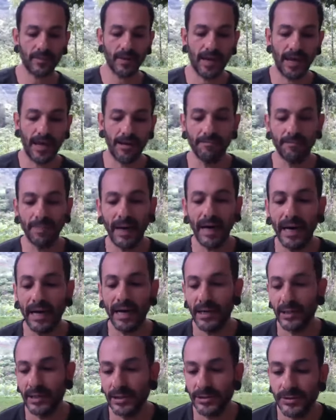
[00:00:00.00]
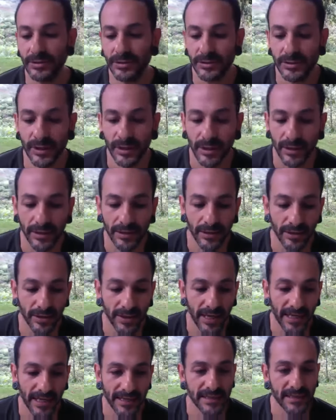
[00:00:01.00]
empires, the
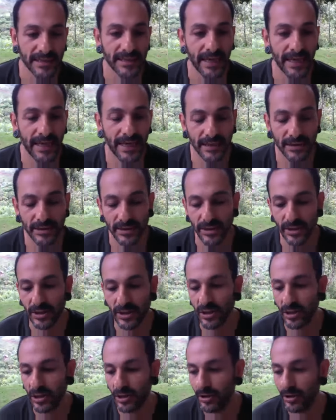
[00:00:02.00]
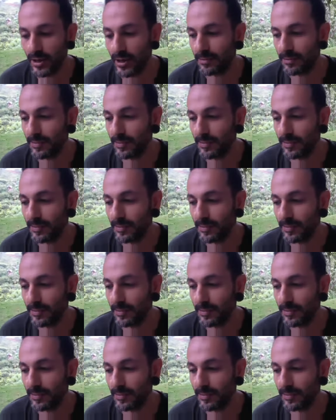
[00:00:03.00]
United States, Europe,